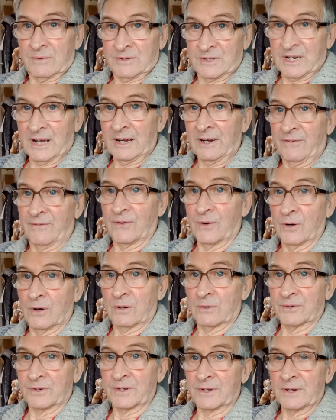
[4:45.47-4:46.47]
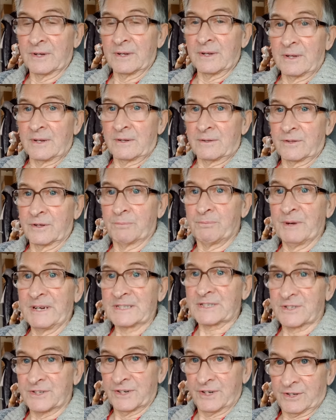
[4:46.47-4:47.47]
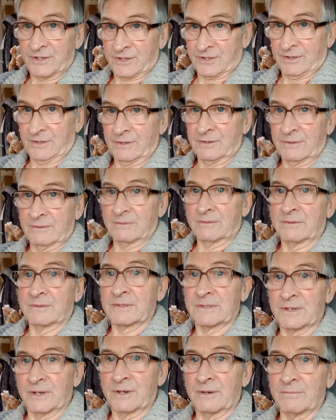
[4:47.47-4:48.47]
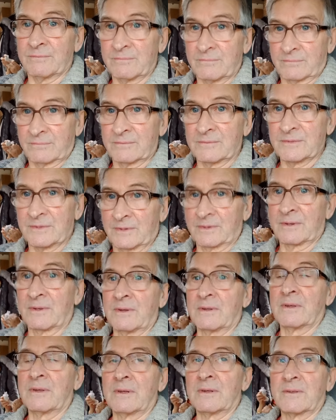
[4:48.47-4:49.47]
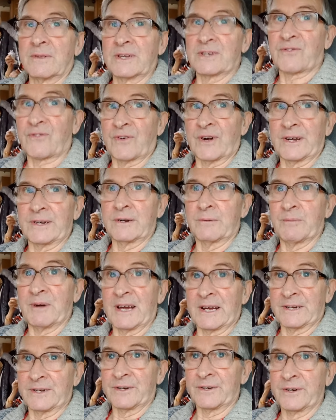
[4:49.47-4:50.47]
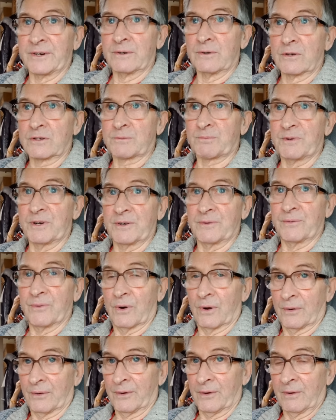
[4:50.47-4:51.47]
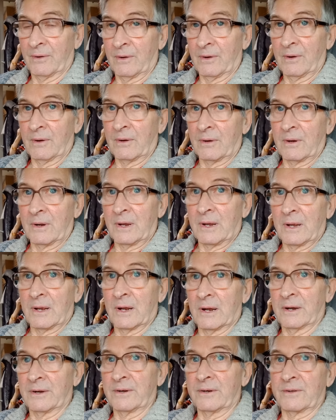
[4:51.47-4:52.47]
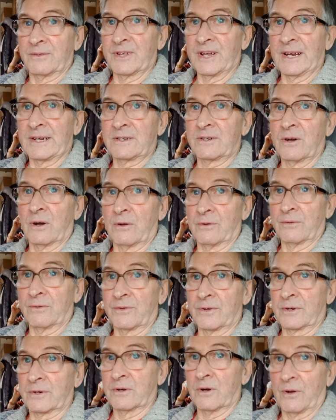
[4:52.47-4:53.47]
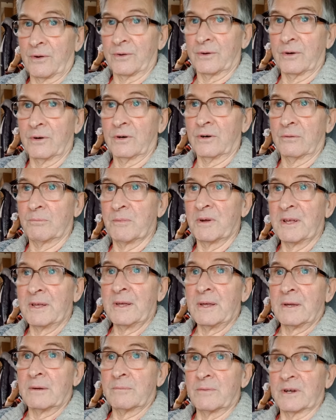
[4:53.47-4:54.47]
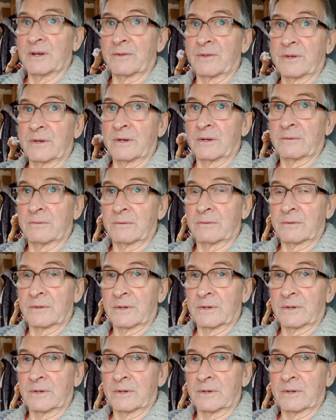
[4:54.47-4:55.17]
telephoned the business that this friend of mine and her husband run, and they'd gone home. But the